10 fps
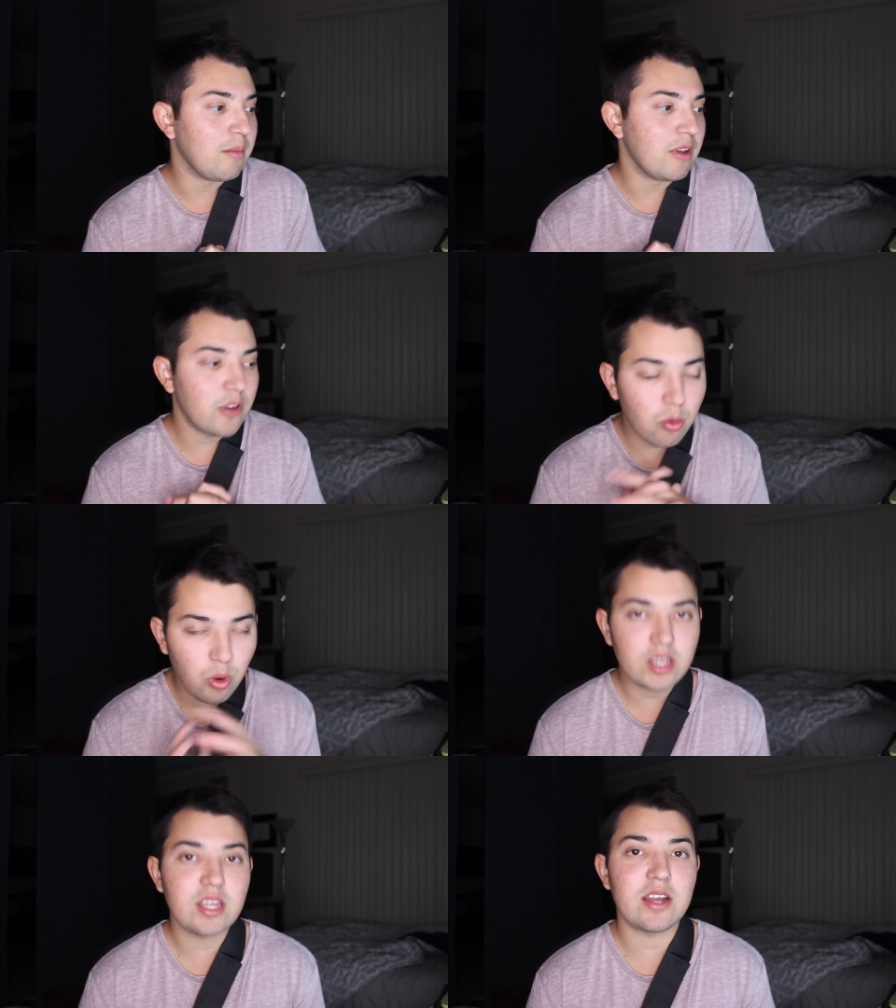If you're
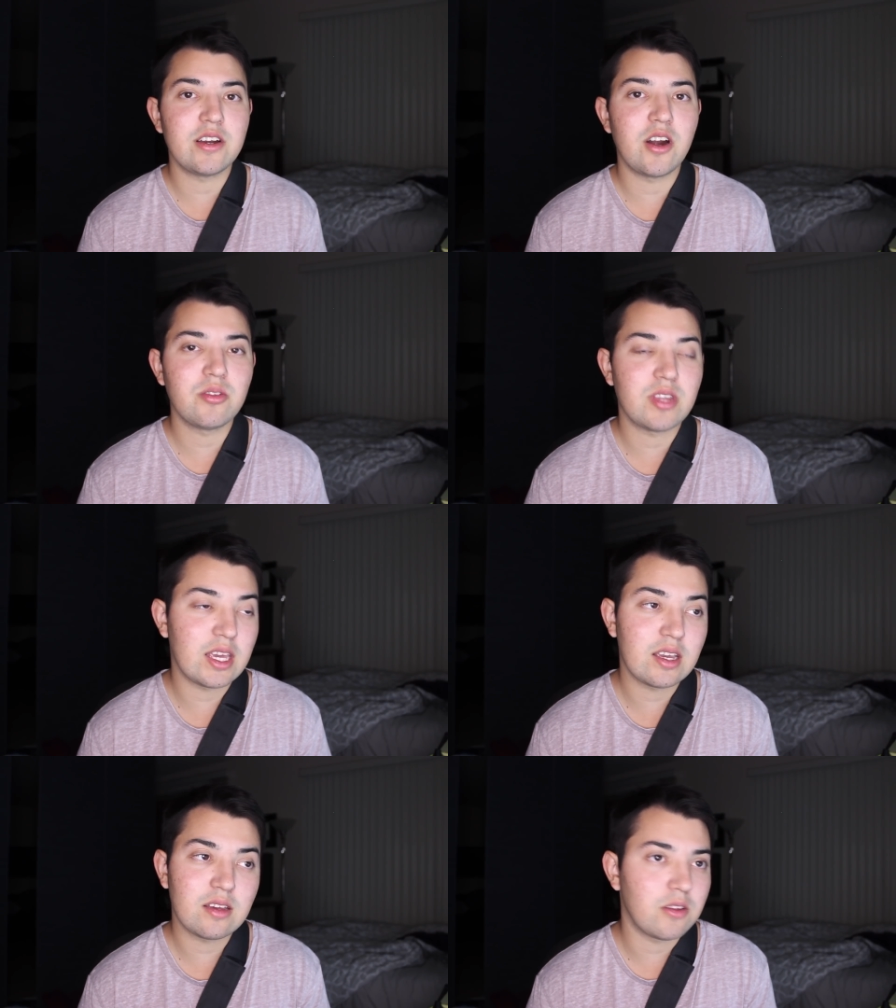working on your own
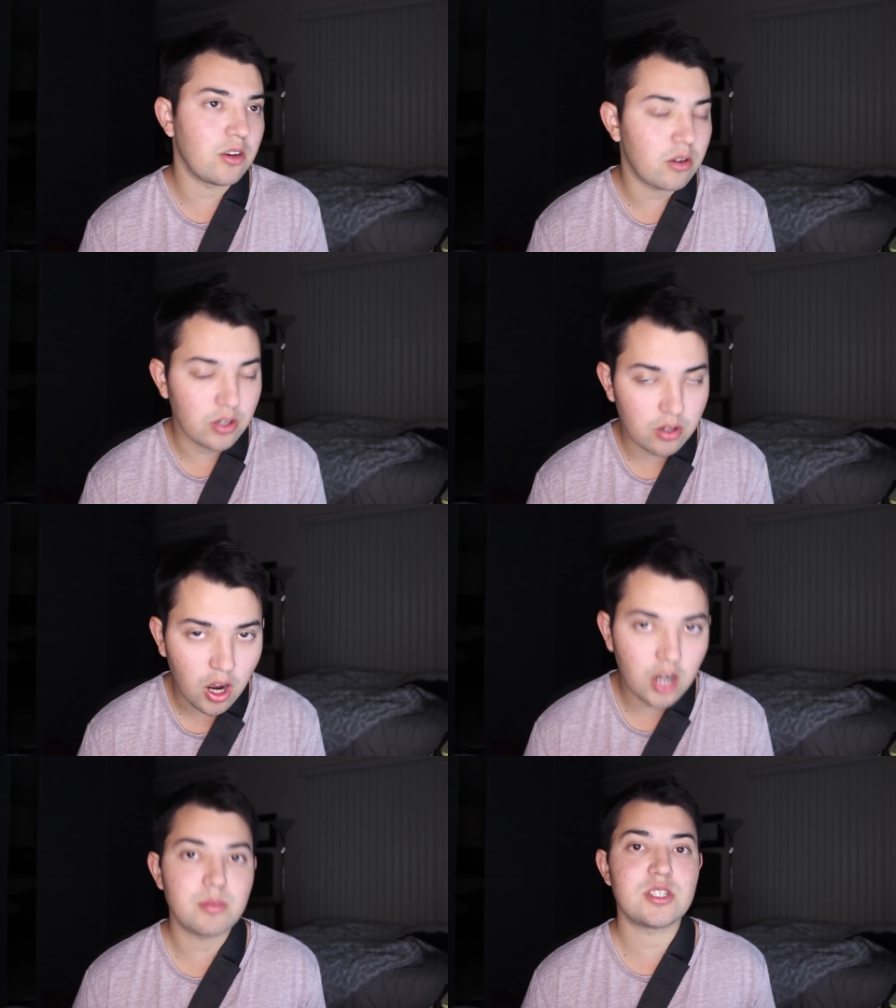thing, you're
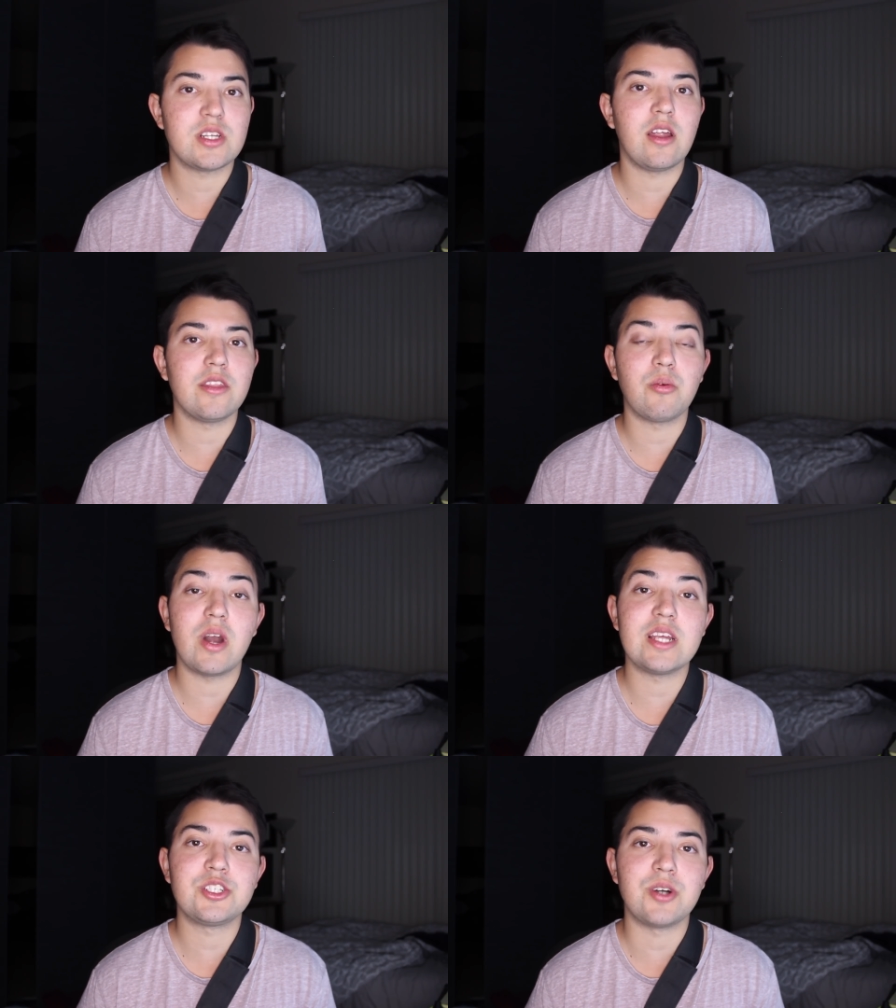100% on the right